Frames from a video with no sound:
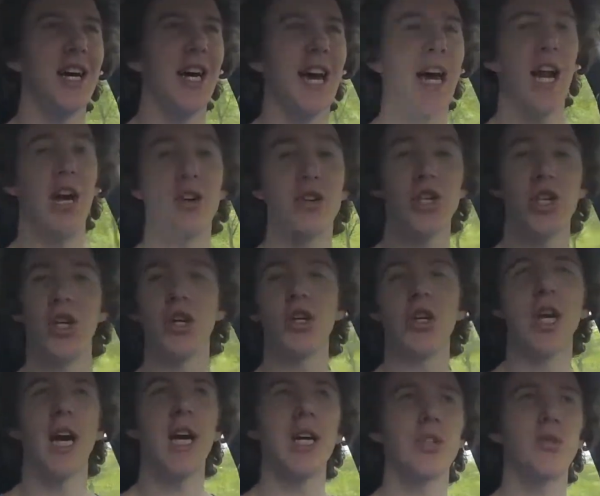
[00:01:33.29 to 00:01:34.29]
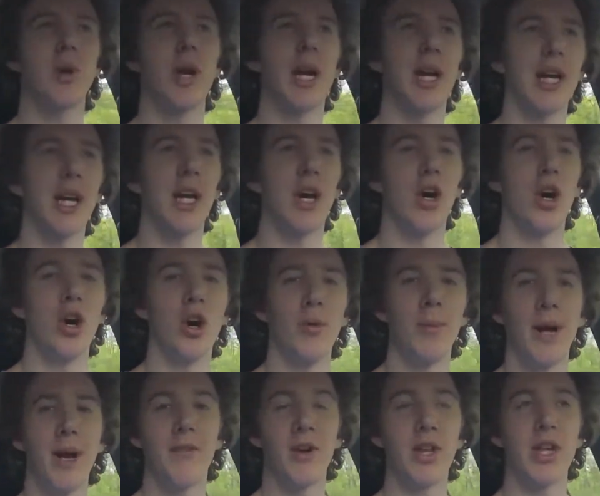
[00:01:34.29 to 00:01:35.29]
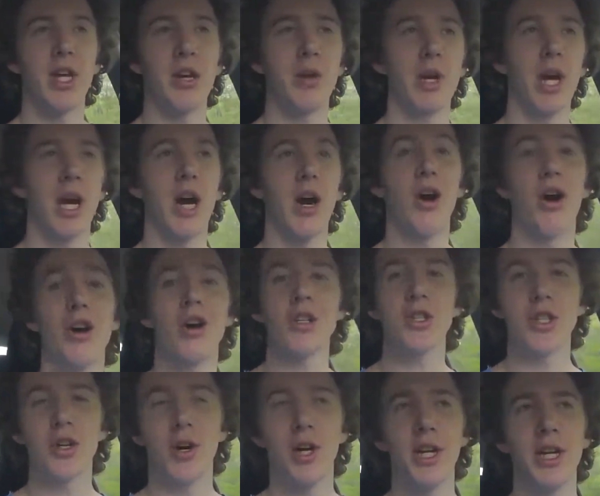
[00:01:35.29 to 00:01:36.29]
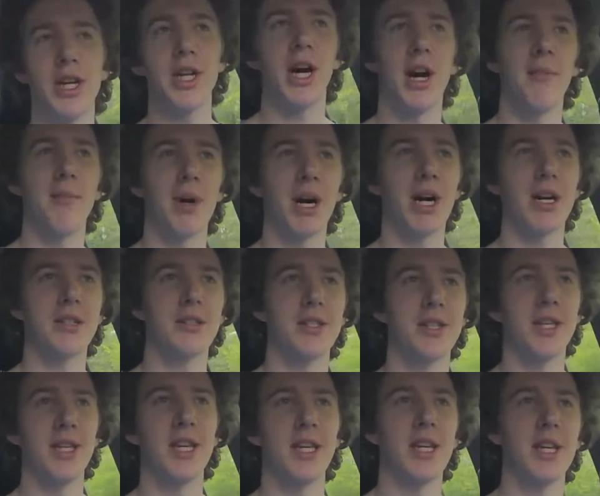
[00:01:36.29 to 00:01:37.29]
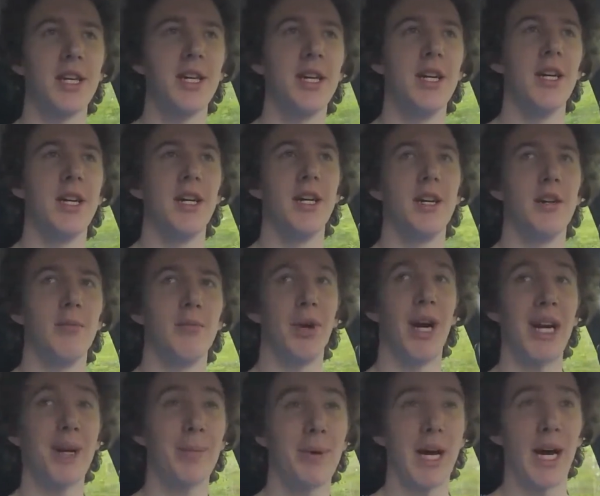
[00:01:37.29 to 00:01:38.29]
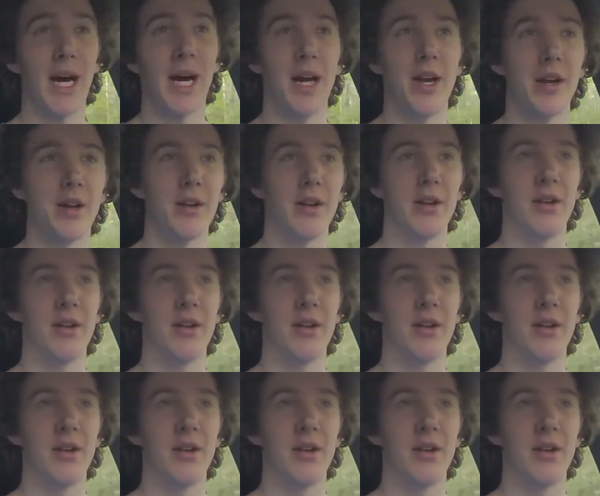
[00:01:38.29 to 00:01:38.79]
And I'll show you guys when I get home everything we got. Also, I need to unbox the brake pad.